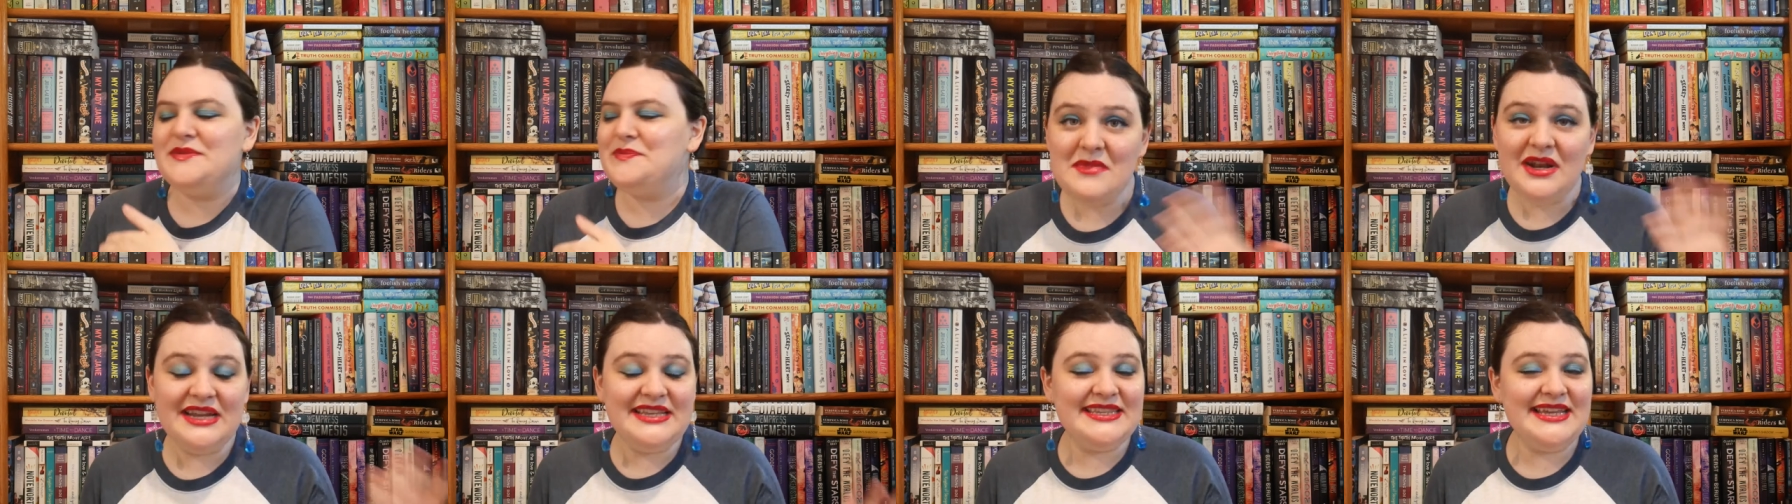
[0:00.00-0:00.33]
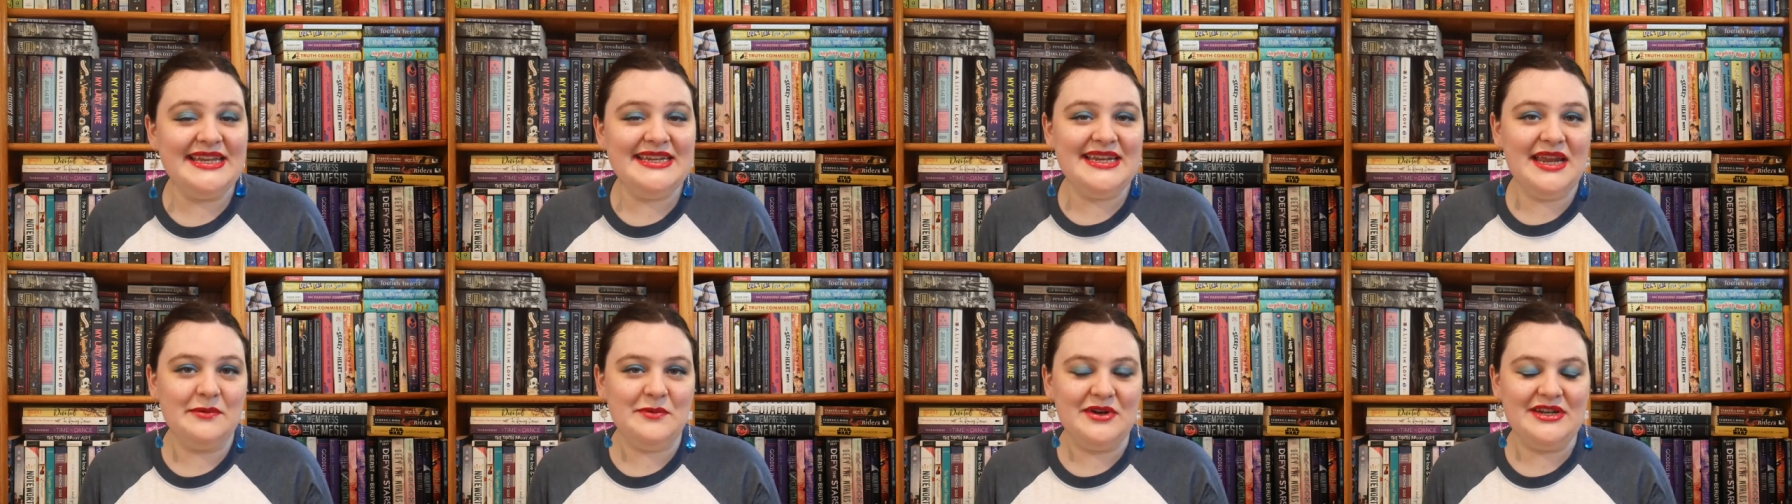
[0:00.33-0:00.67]
but I
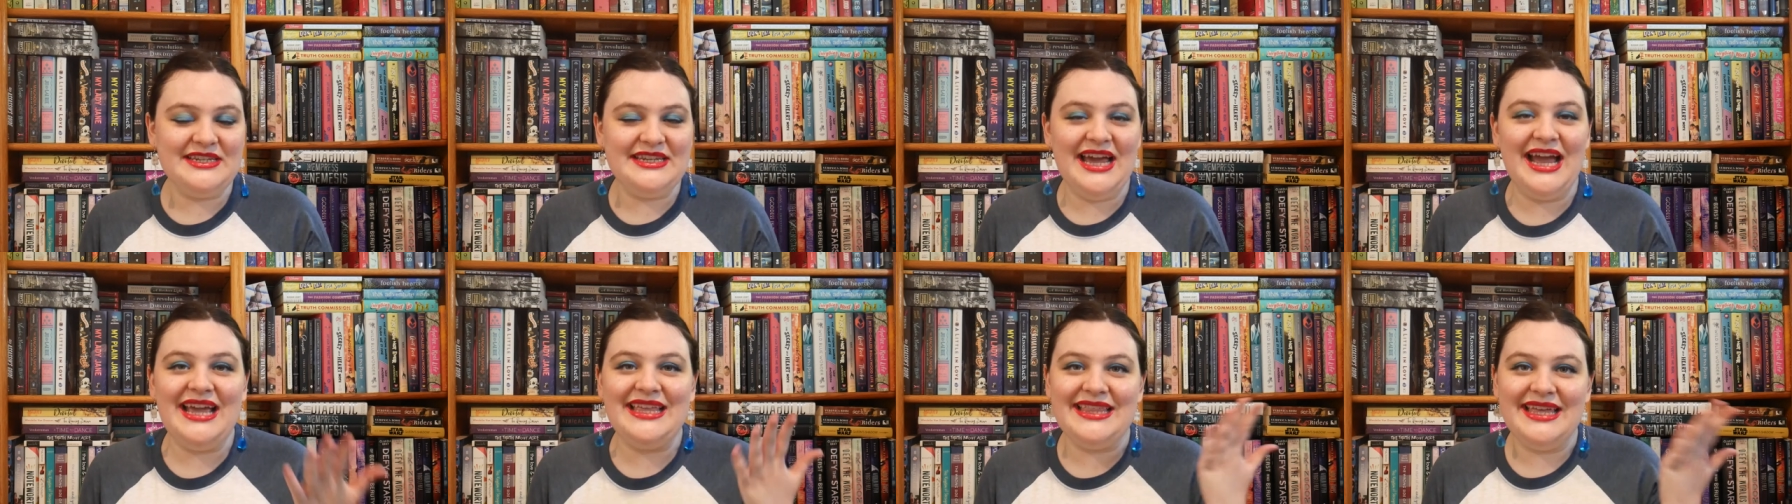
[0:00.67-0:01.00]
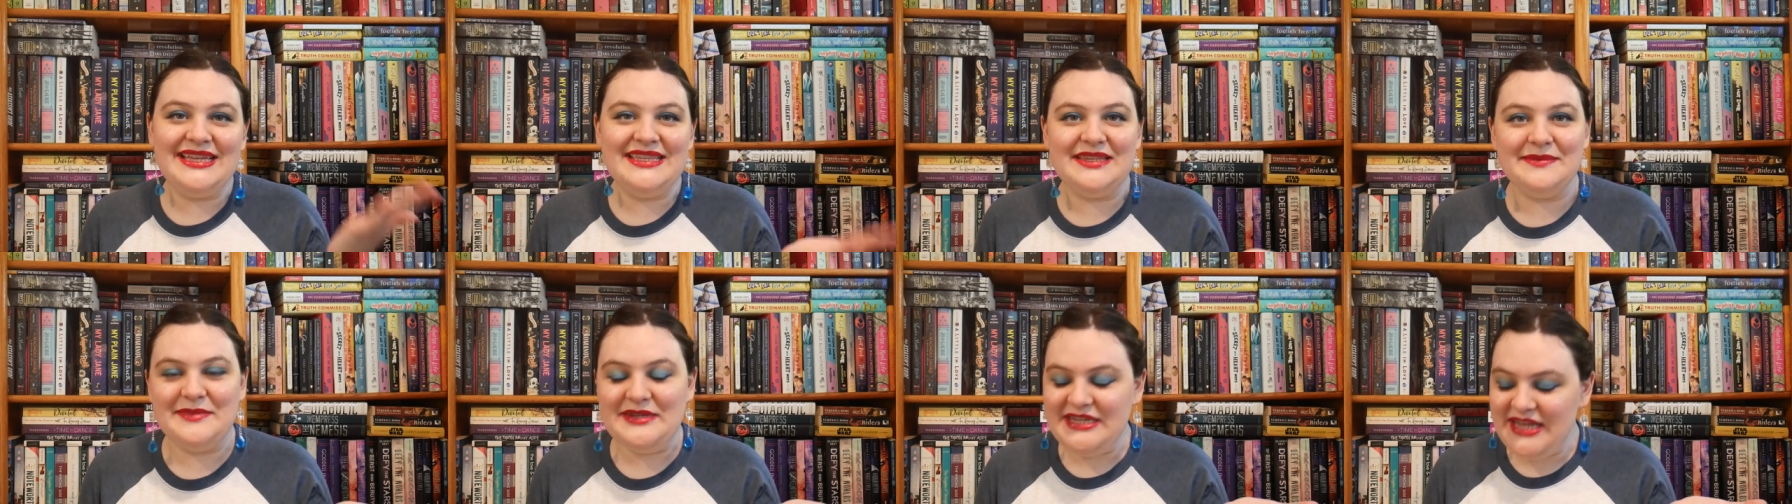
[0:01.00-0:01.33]
decided I wanted to
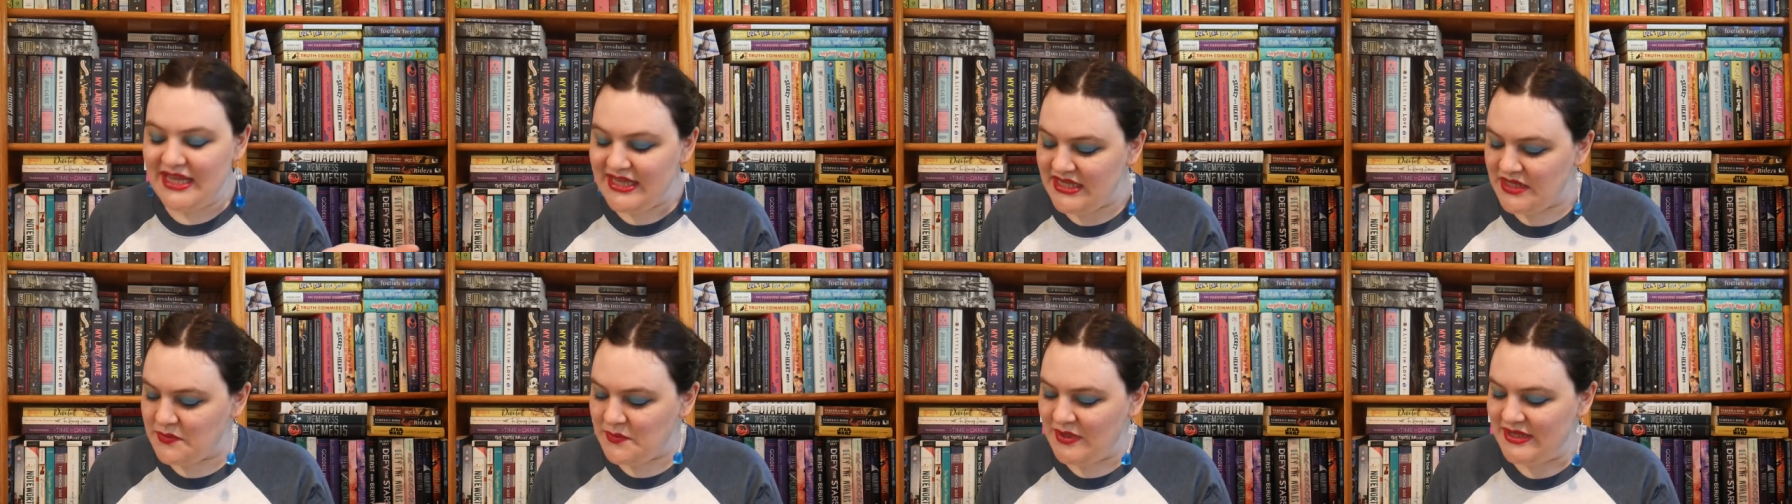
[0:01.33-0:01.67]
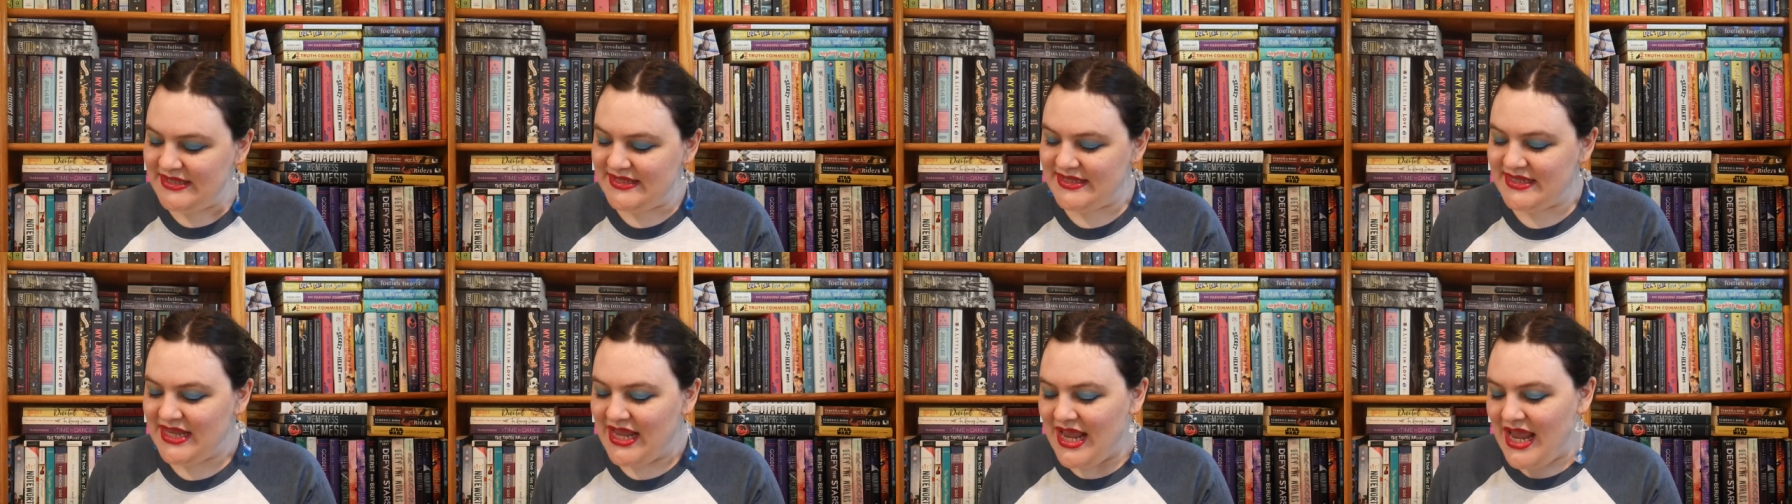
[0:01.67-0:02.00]
highlight some Italian
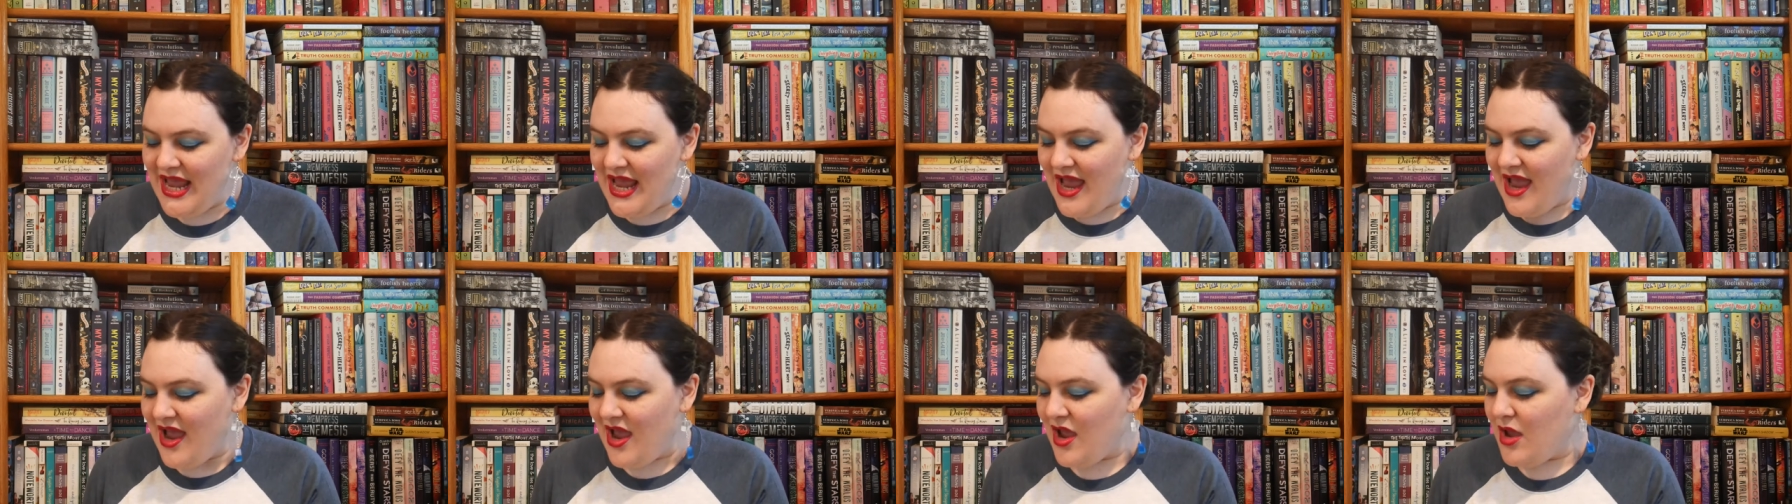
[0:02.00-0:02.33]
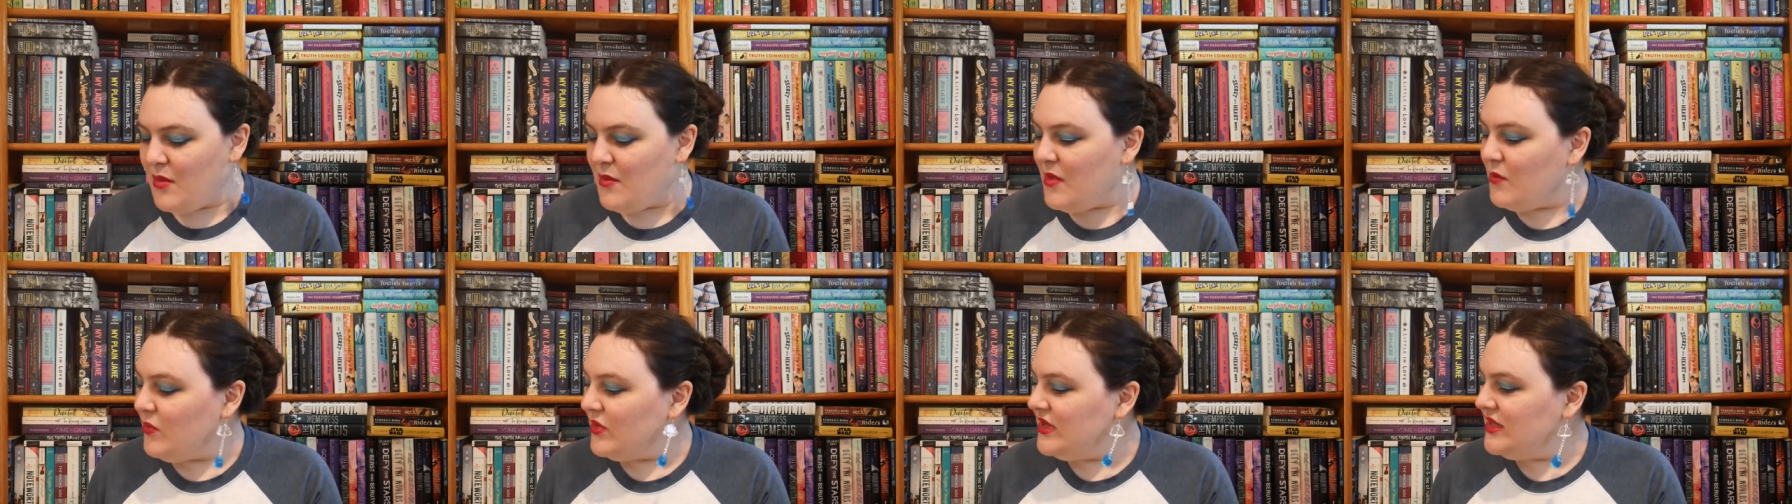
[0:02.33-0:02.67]
ones.
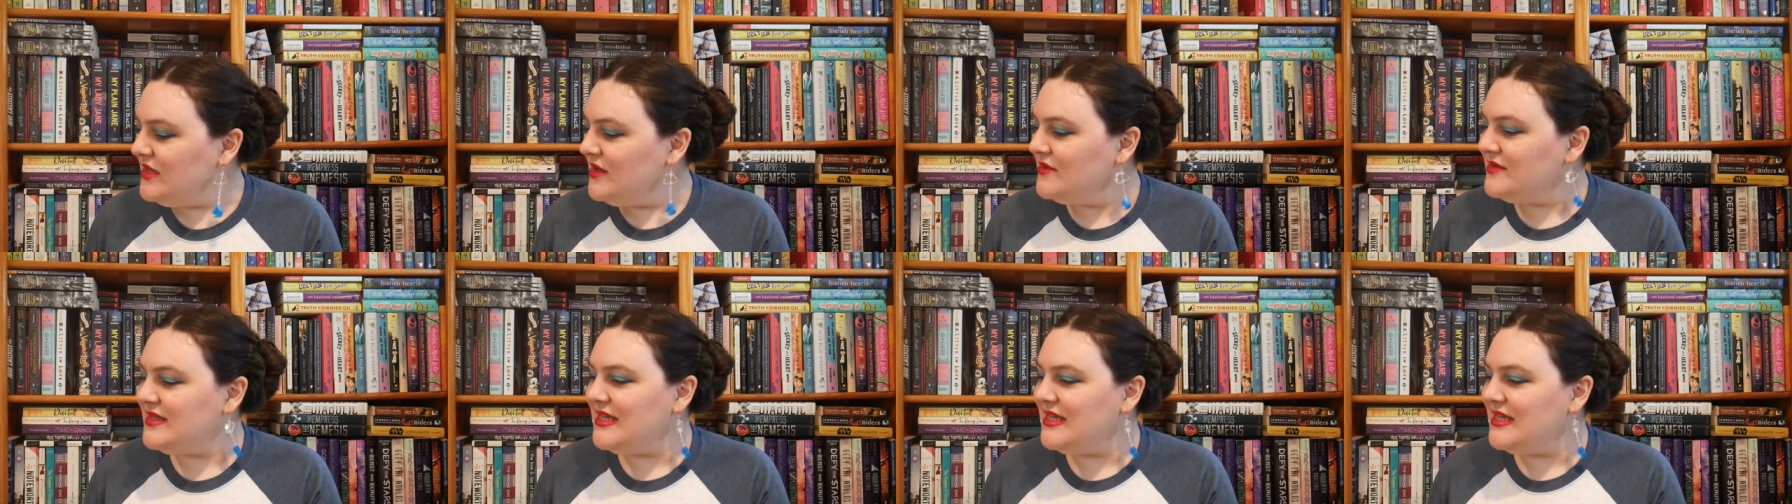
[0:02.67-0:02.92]
Um, one of those